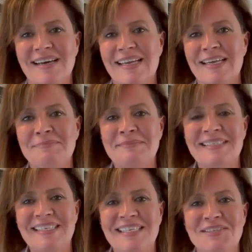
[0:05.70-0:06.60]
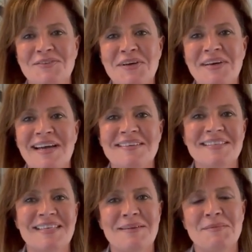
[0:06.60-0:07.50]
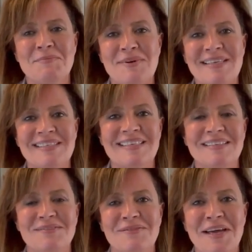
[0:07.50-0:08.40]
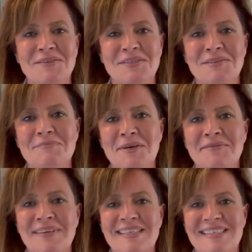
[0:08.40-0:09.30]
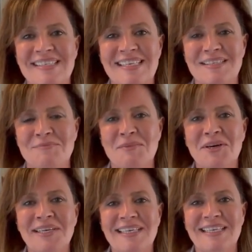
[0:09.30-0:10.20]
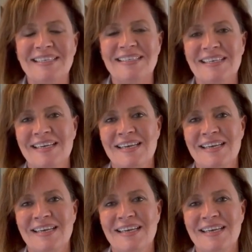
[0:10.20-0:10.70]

I am Denise Grothaus and I'm the president and founder of Perfect Six Marketing.